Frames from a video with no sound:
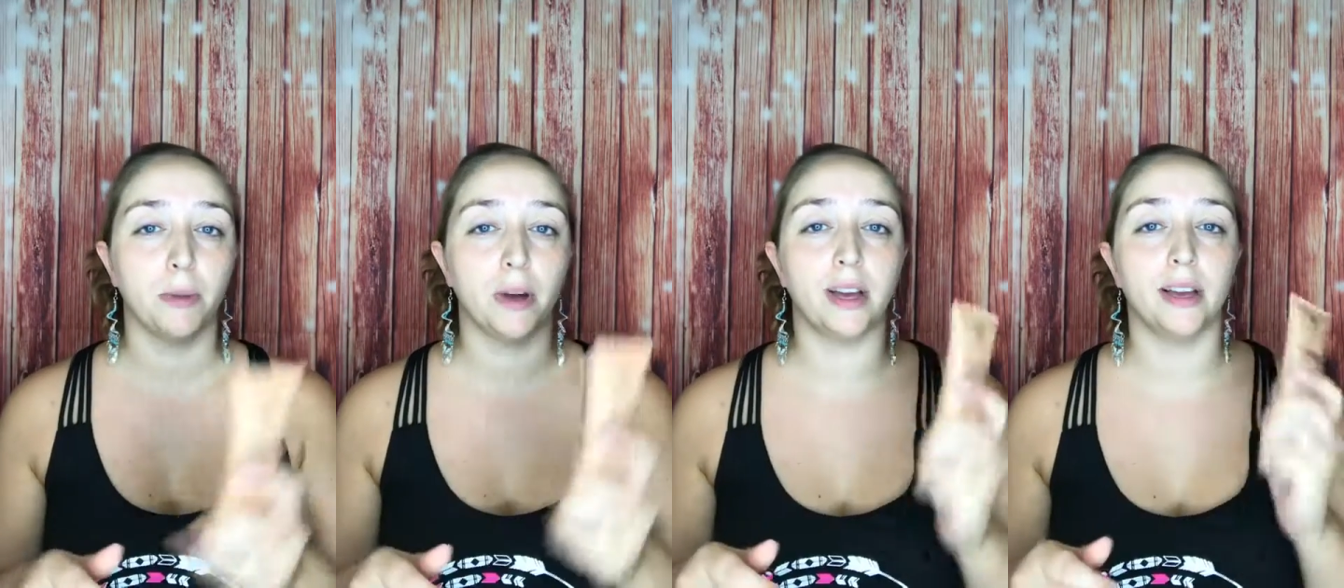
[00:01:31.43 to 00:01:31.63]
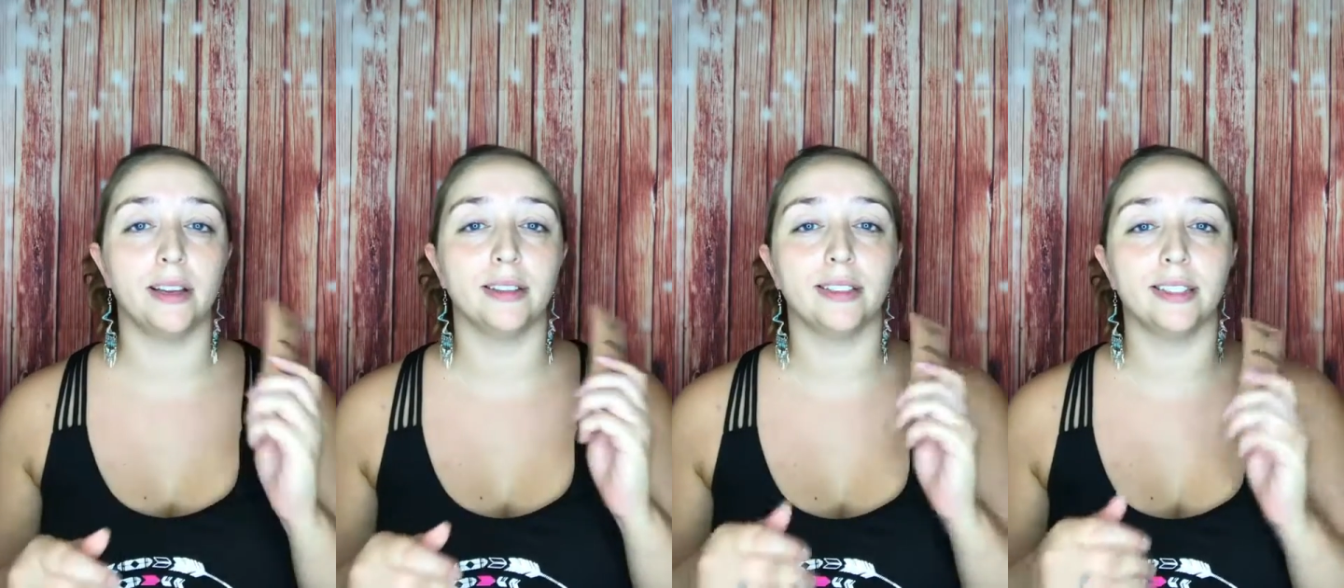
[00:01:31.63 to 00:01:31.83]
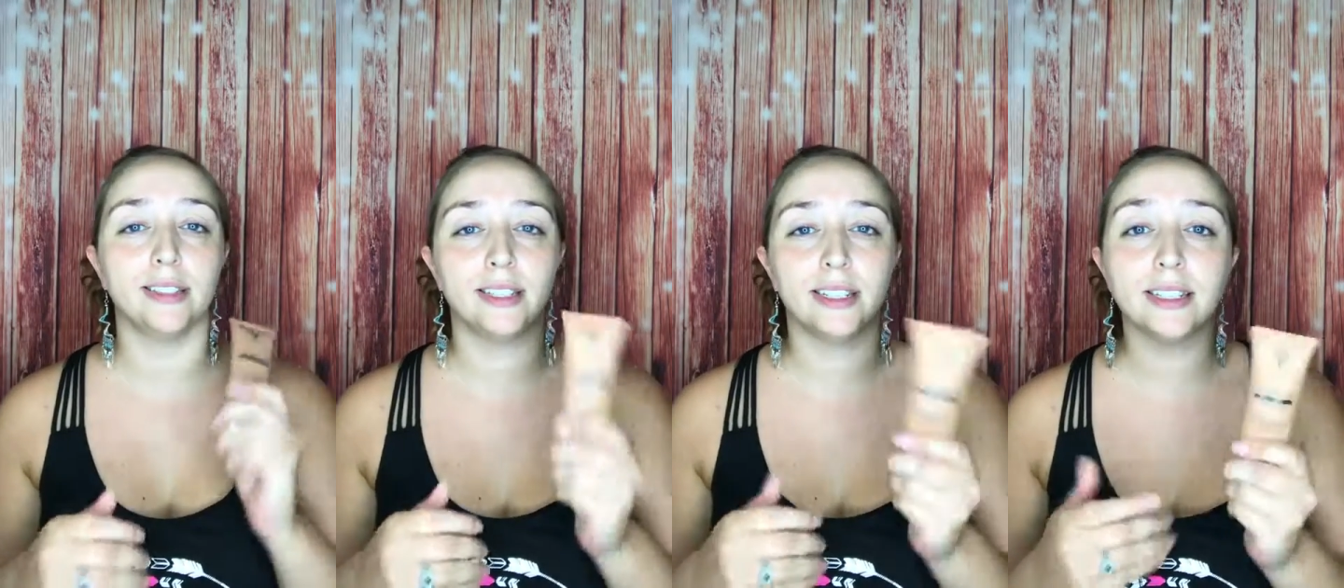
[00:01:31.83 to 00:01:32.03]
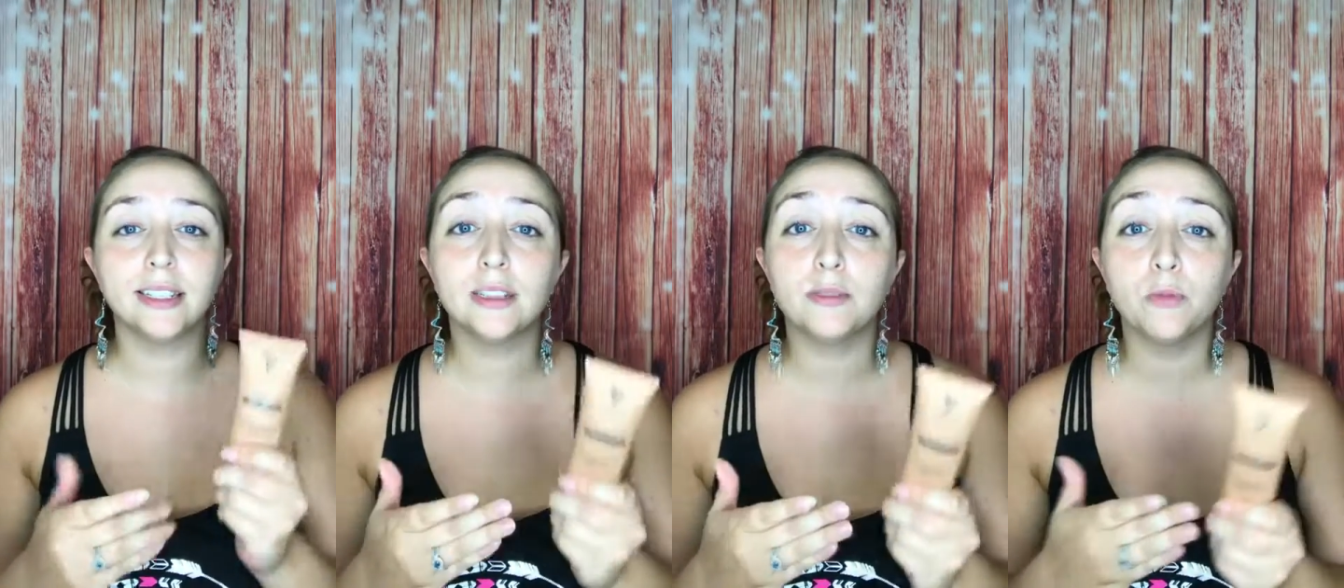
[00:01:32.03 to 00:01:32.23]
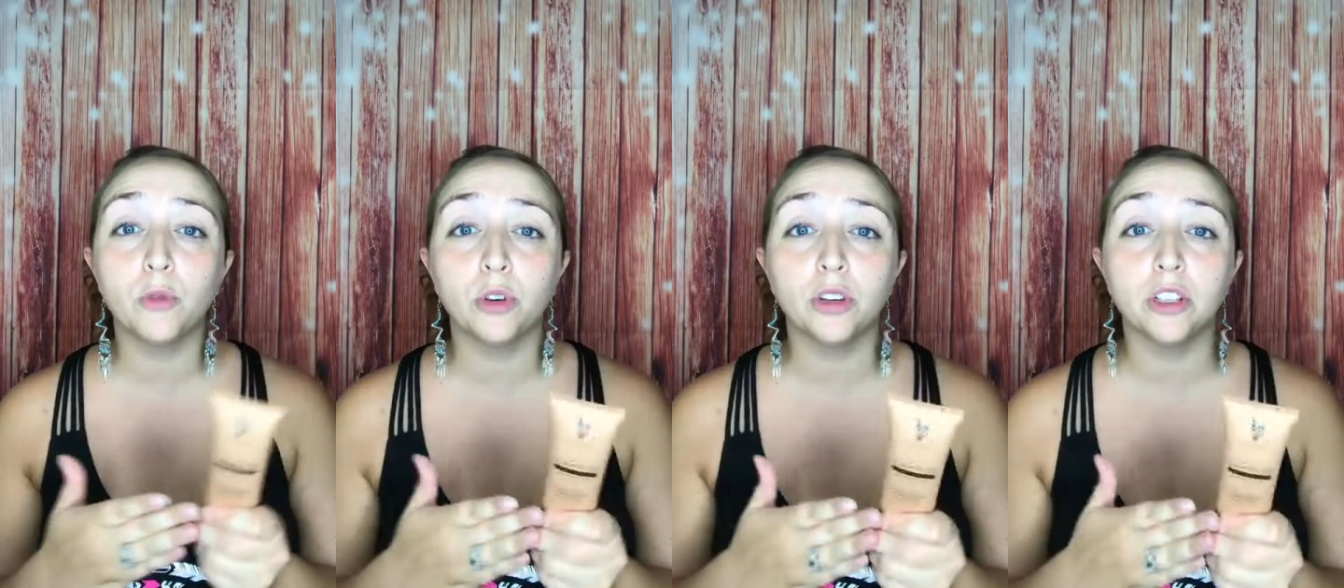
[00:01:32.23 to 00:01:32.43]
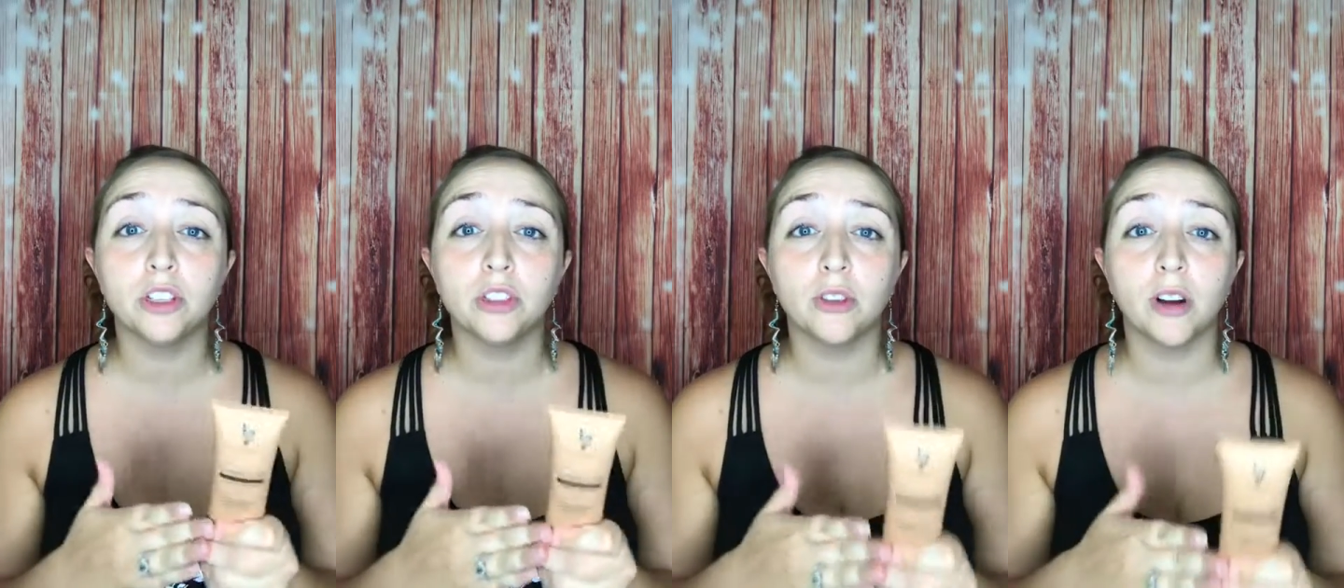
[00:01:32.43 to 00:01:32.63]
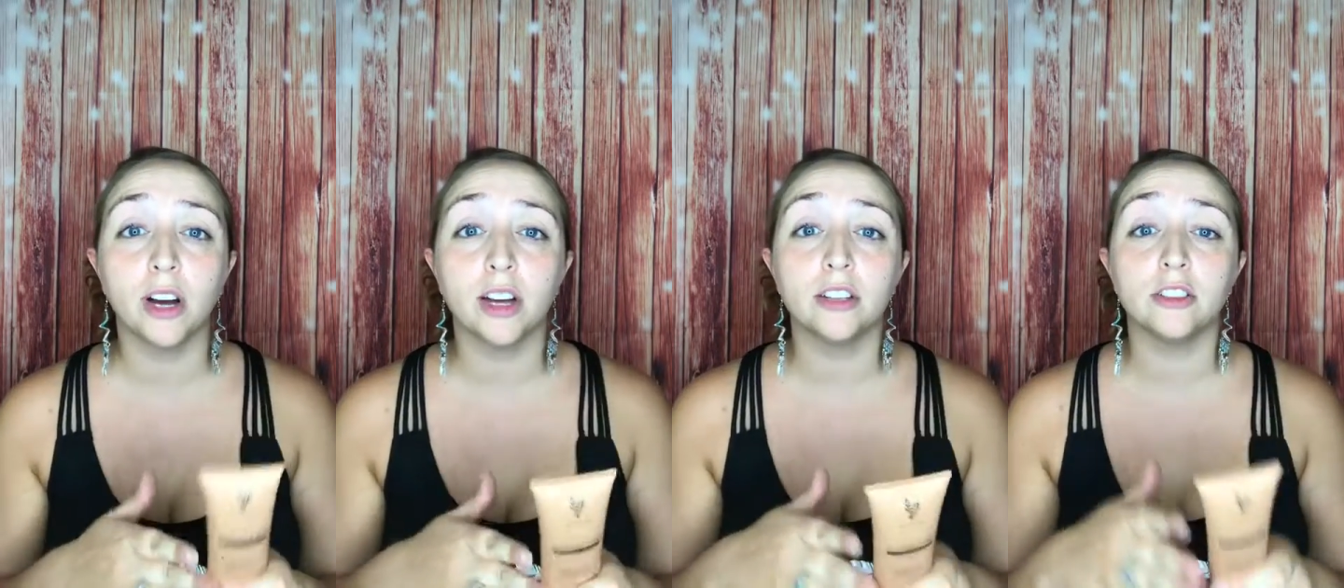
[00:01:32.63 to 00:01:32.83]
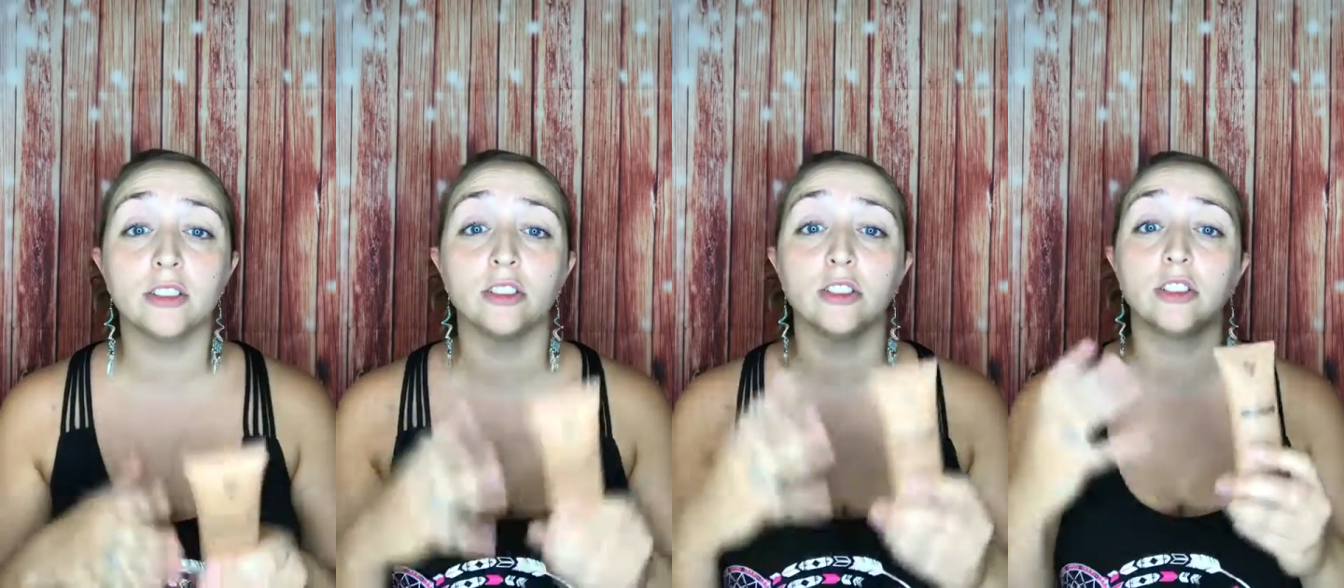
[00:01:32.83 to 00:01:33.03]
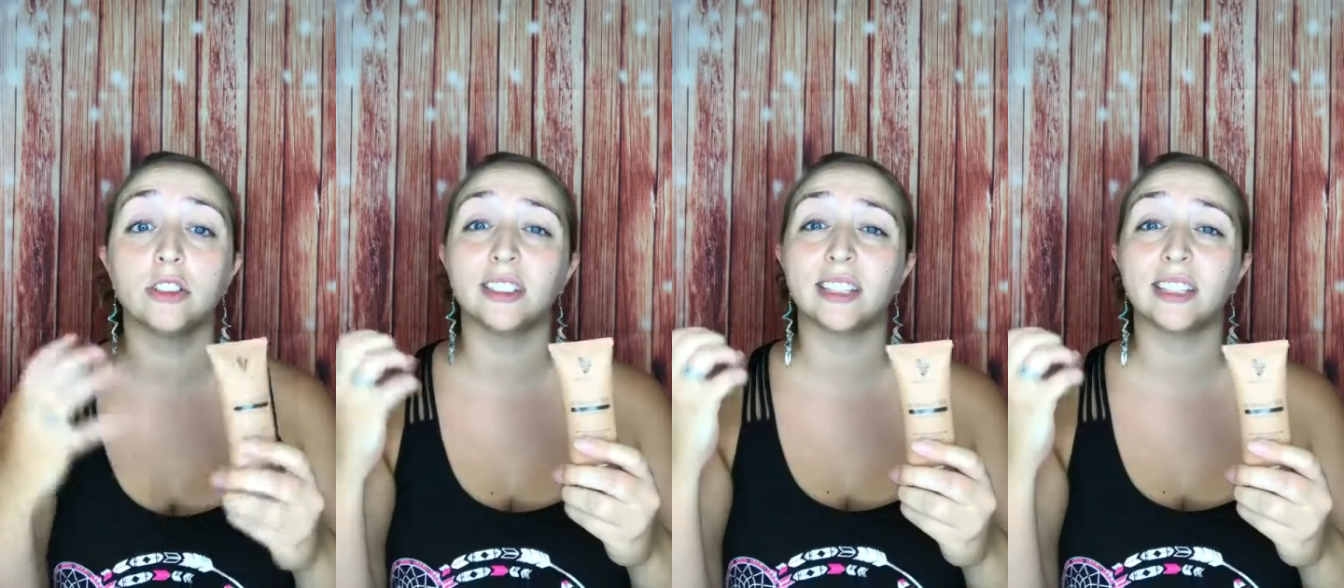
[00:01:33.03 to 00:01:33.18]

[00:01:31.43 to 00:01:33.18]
but it's a tinted moisturizer.